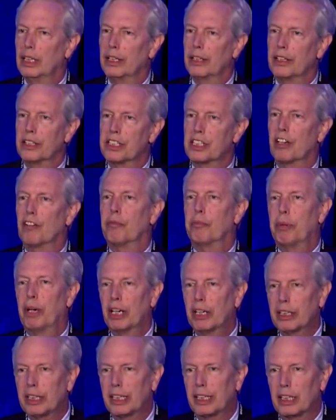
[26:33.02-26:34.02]
The
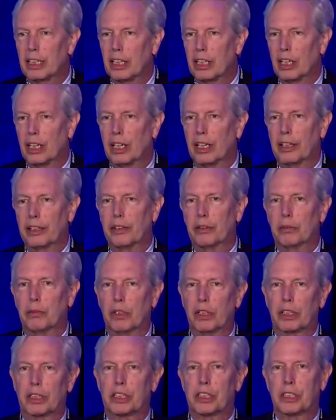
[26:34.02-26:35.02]
self-parking car that
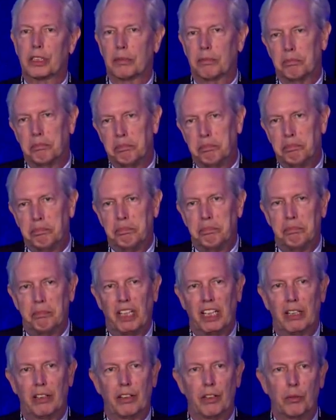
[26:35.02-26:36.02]
works,
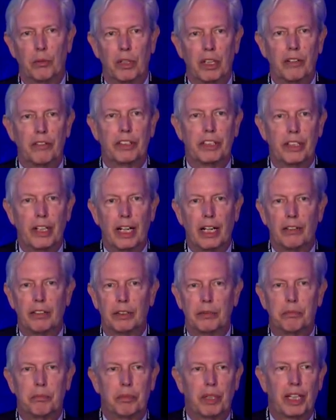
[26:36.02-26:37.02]
I don't know, wherever you have
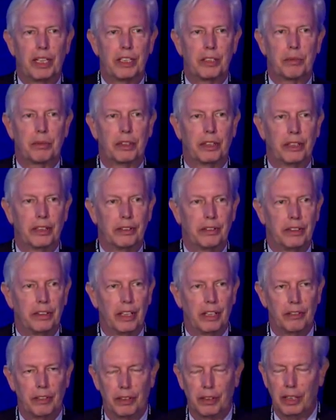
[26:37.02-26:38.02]
a place where you
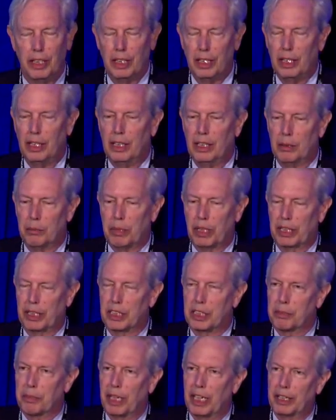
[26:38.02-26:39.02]
have a
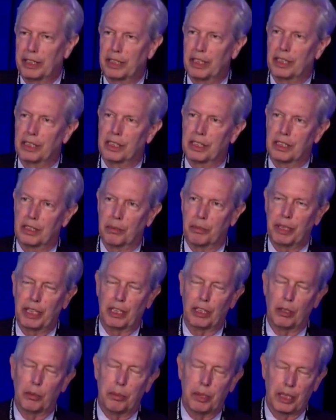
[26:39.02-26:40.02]
parking spot that's a
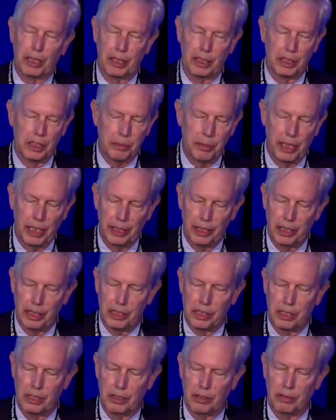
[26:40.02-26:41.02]
parallel parking spot
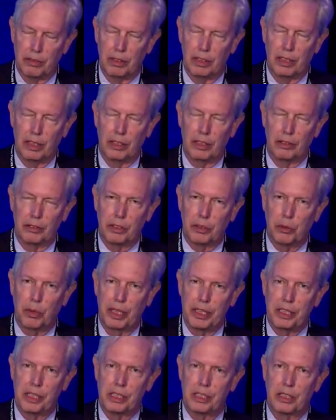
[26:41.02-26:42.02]
that's a uh,
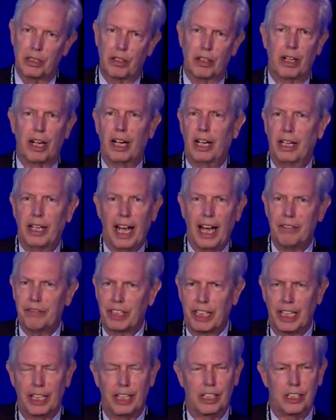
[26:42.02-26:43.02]
twice as or half
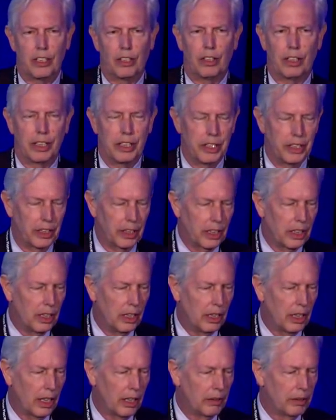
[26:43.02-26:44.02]
again as long as your
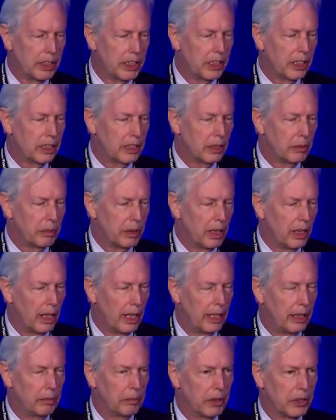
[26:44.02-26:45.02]
car, which doesn't
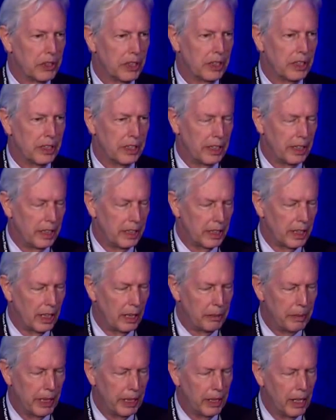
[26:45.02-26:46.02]
apply in most of the cities
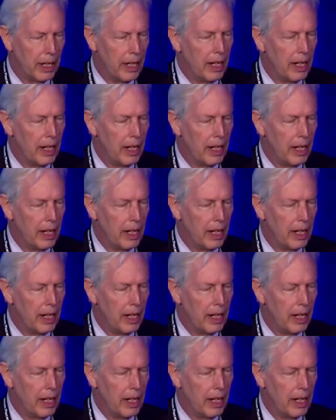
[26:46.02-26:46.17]
I'm in.